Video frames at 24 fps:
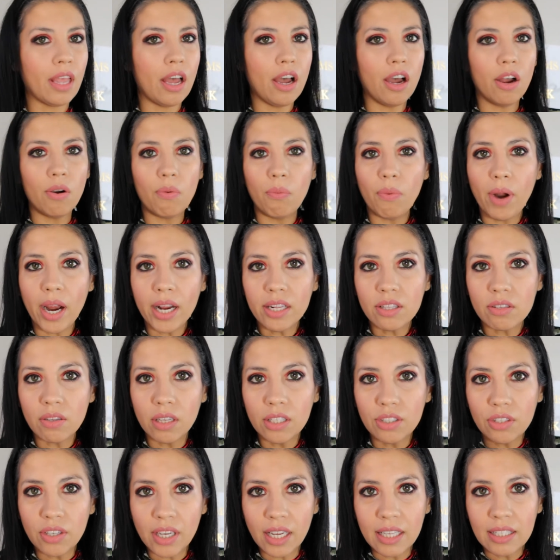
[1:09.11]
Alright, so
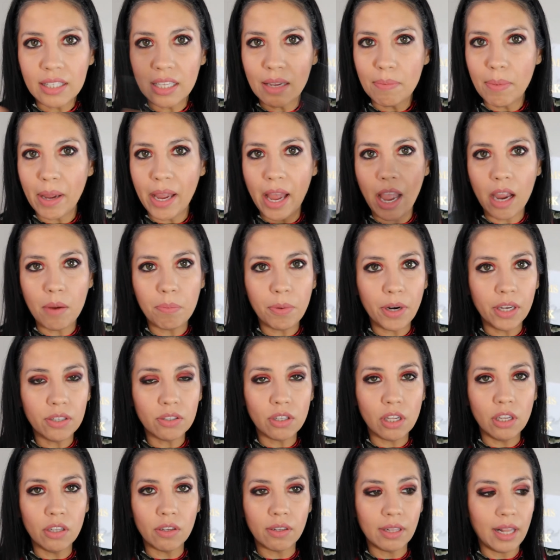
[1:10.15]
as you can see, my eyebrows
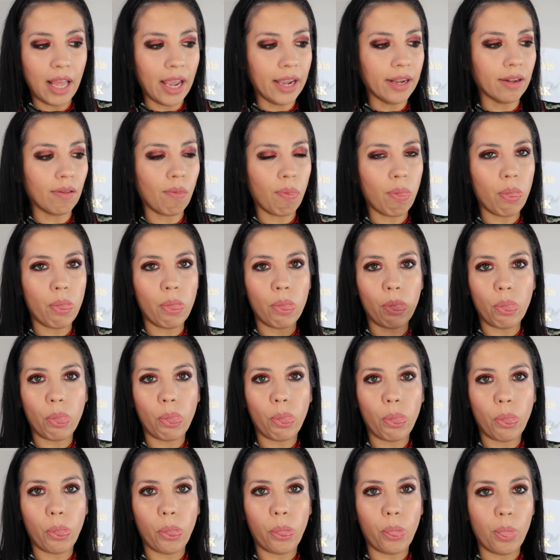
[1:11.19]
look like
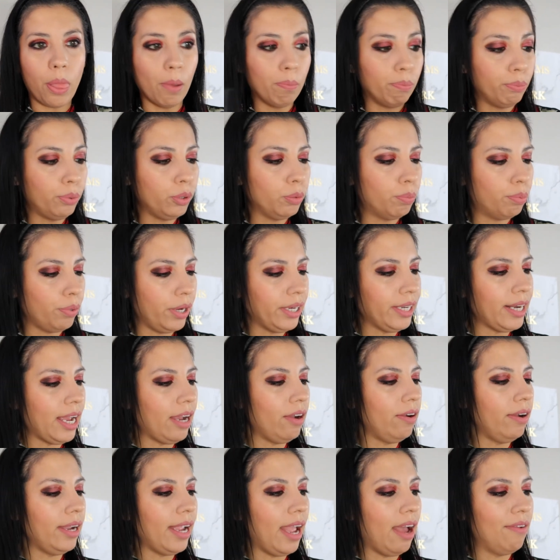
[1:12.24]
poop right
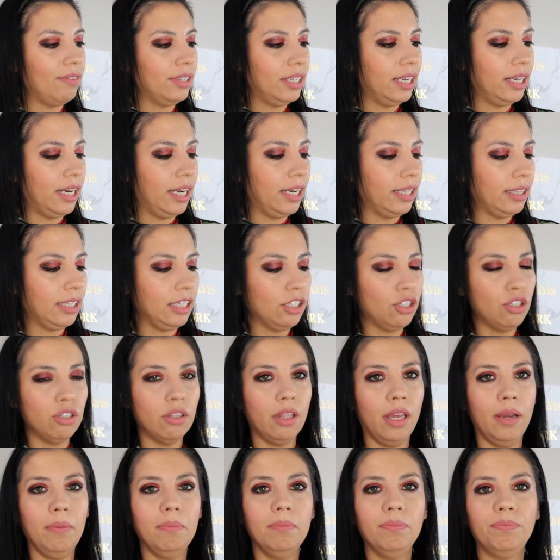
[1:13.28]
now. I haven't done anything to
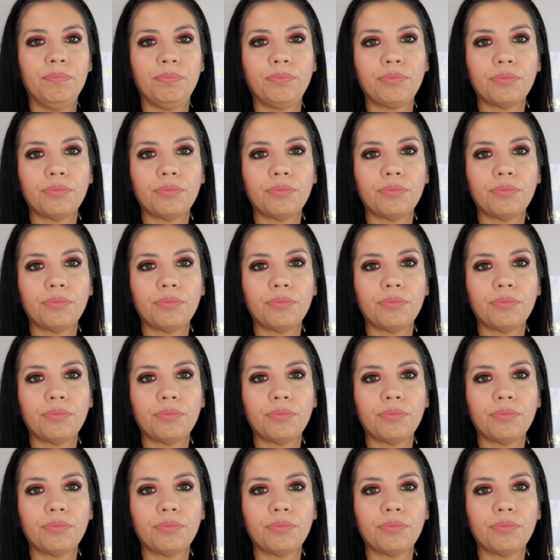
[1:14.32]
them.